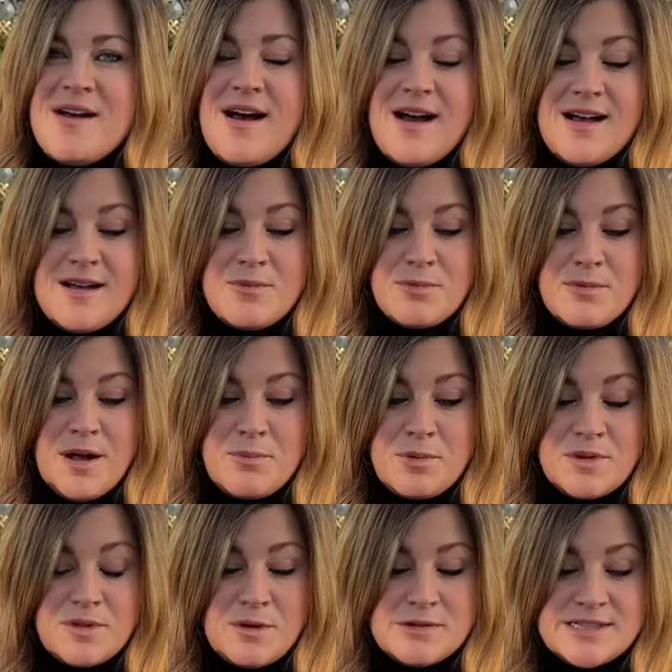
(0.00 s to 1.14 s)
up
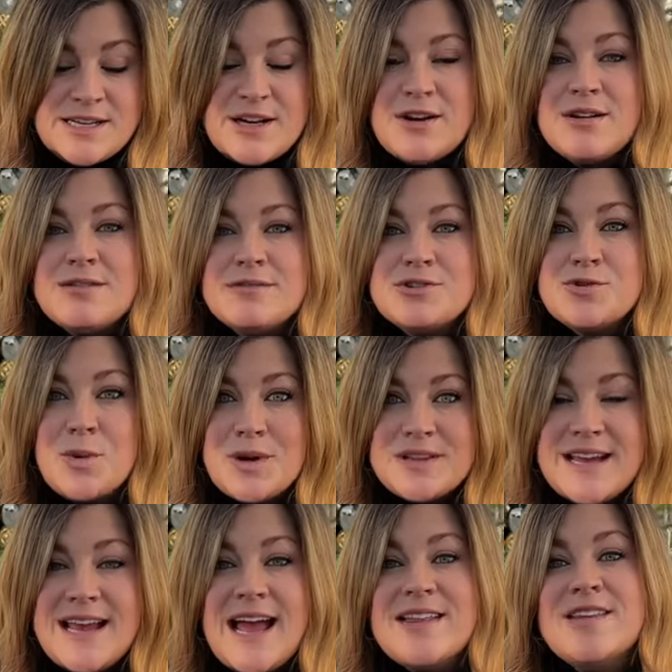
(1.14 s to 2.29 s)
with those here
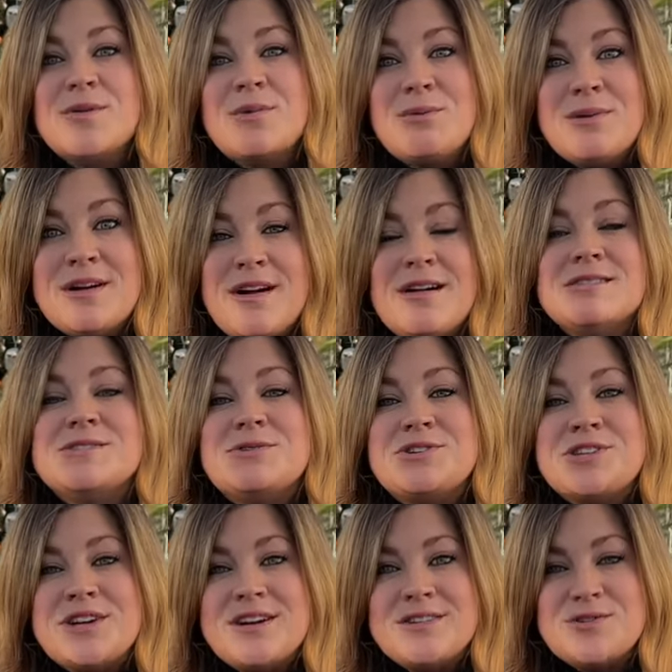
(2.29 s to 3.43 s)
shortly, and then we will also
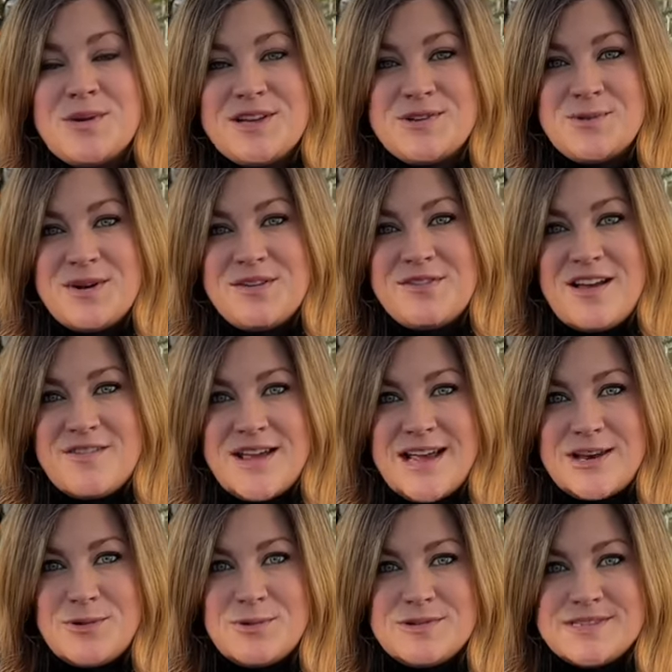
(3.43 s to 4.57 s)
share 2025
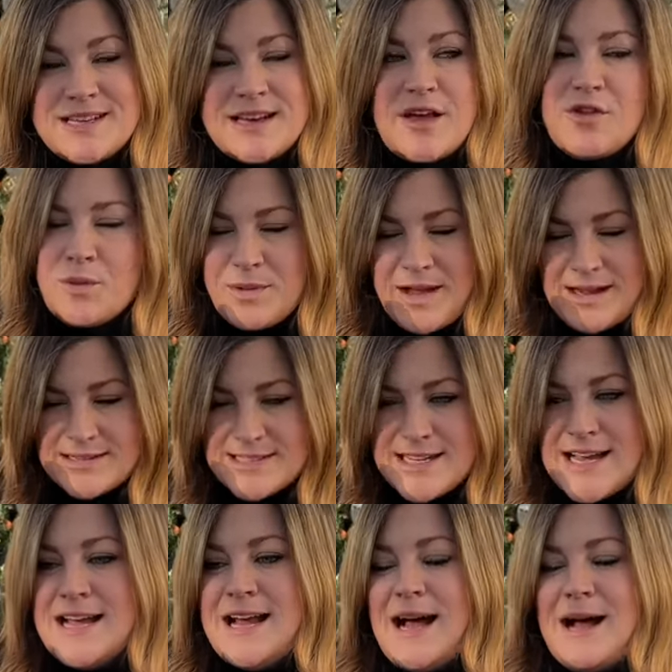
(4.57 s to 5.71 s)
annuals and other plants
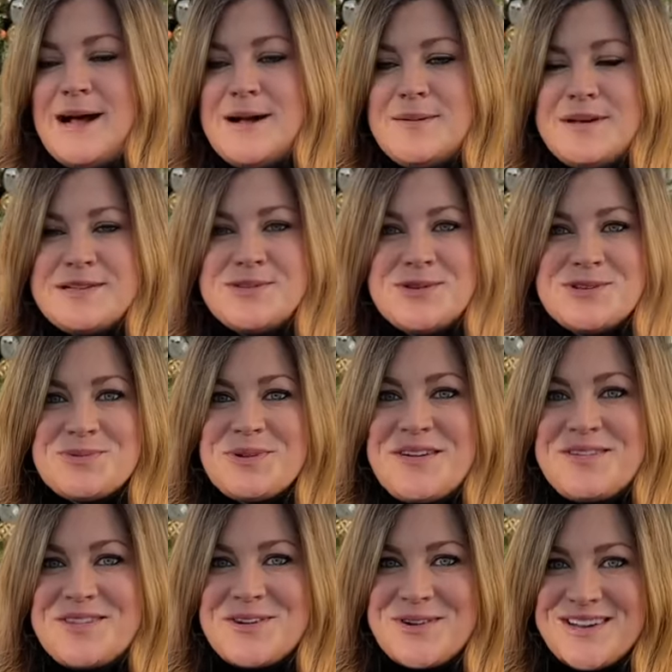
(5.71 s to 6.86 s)
as soon as we're
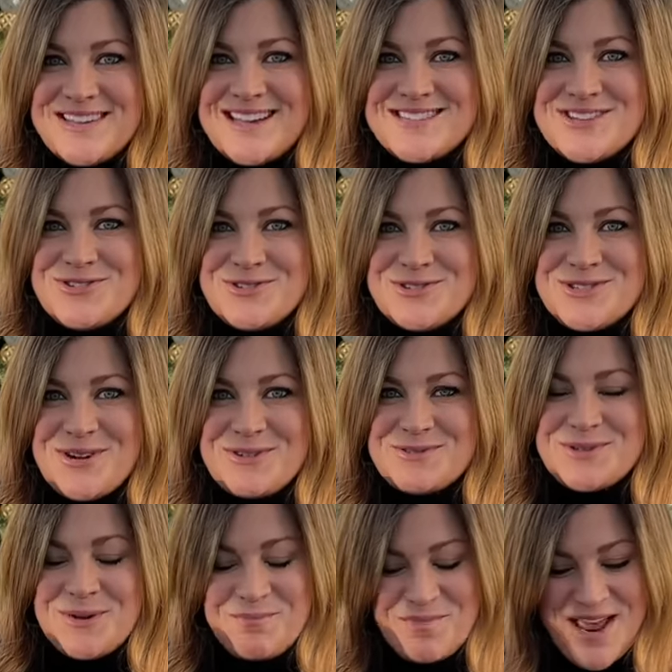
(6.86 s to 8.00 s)
given the green light to do so.
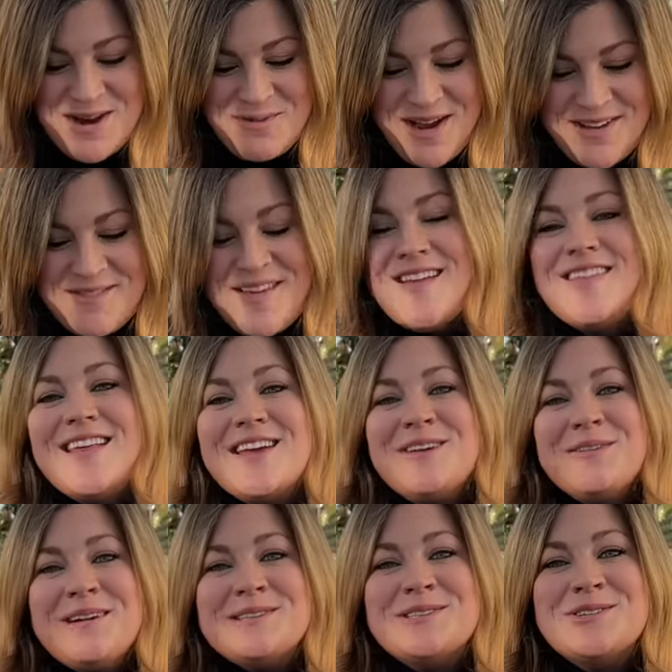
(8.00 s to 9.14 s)
So anyway, thank you
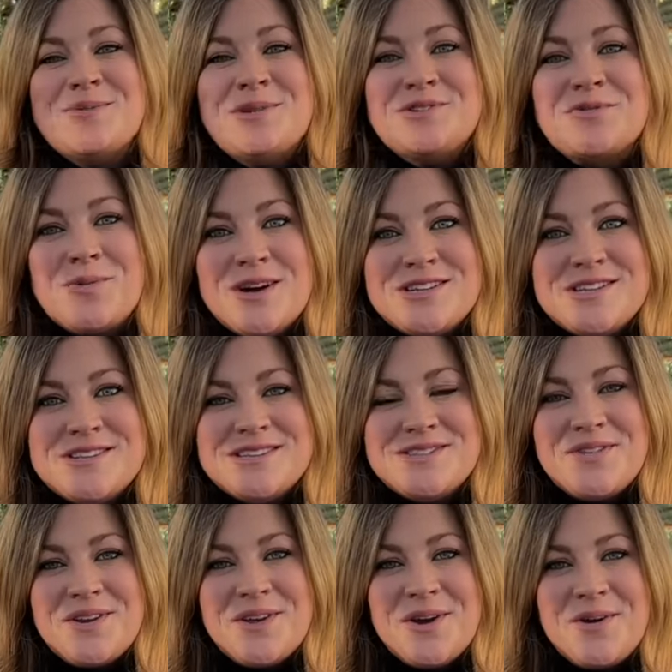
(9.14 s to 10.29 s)
guys so much for watching this
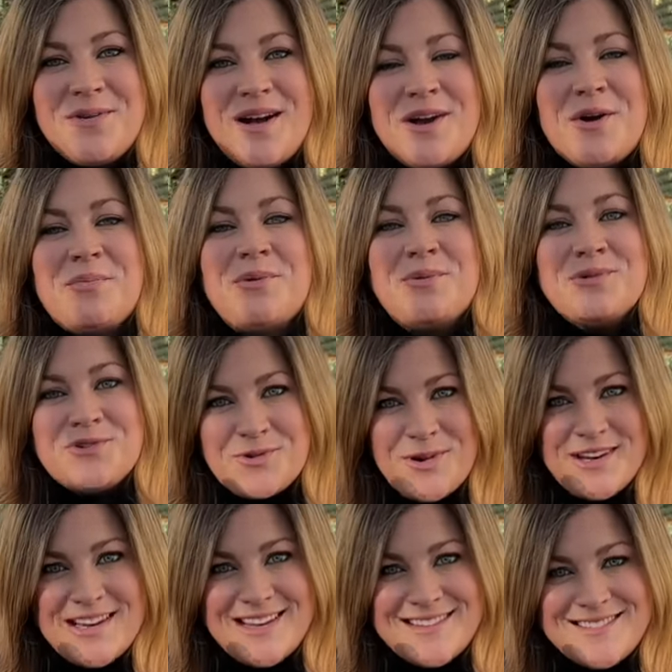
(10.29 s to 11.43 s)
video. I hope you enjoyed
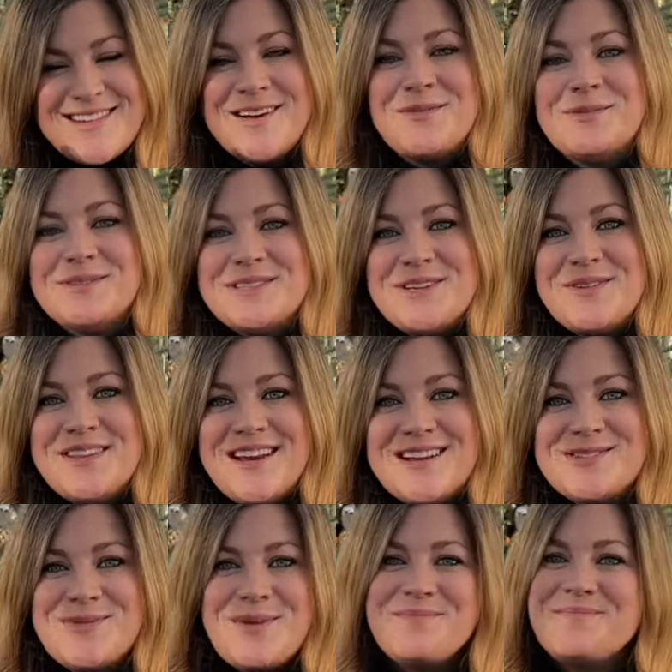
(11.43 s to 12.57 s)
it, and we will see you in the
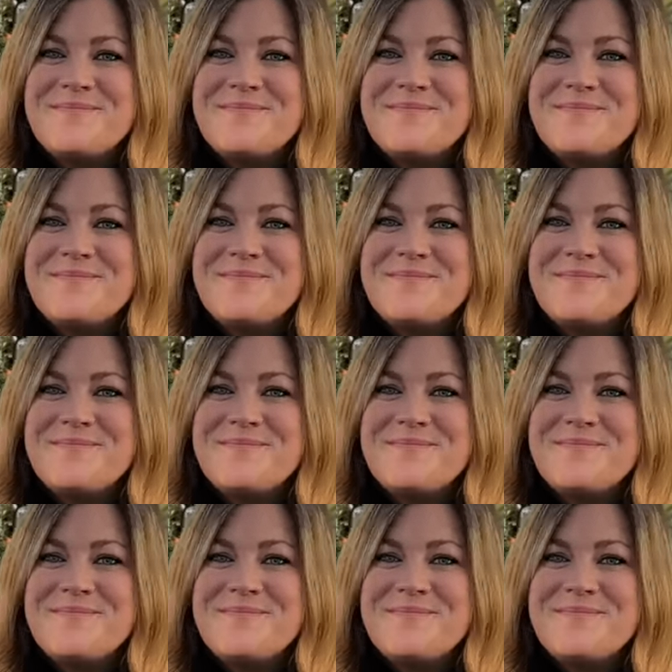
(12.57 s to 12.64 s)
next one.